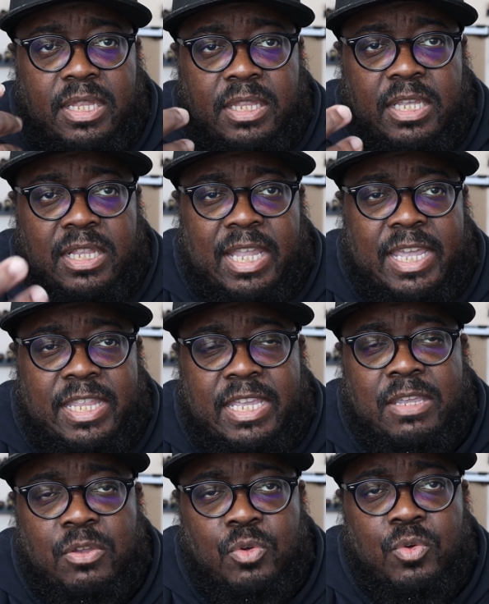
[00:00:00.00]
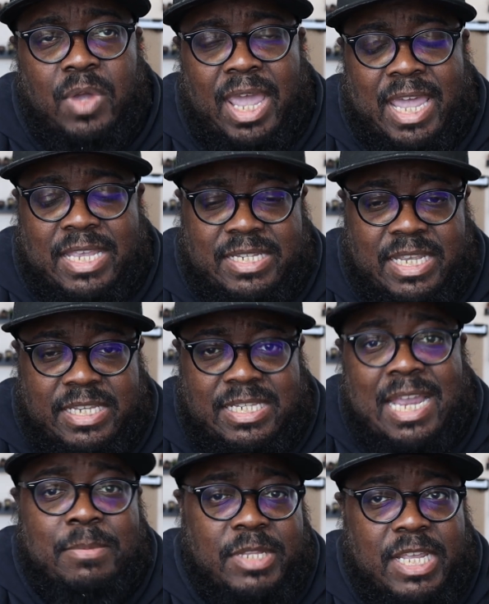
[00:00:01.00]
the lady who has a
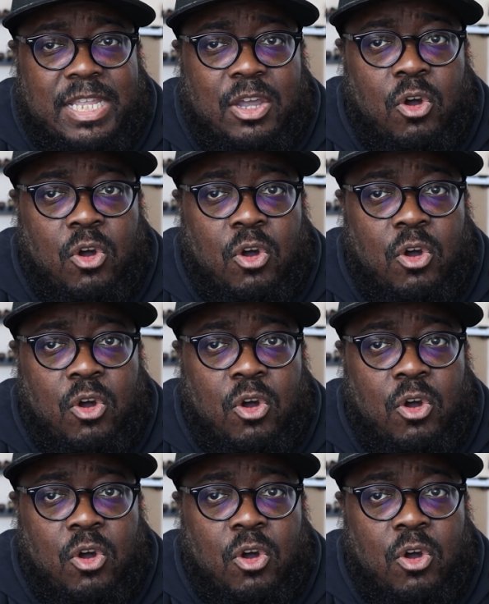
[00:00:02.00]
cybernetic